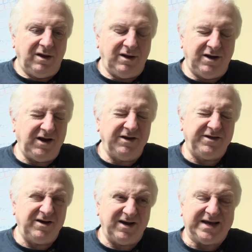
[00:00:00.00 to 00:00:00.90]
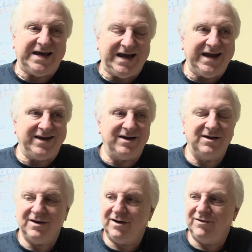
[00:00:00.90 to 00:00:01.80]
I don't think I can.
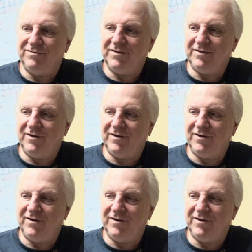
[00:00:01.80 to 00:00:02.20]
I've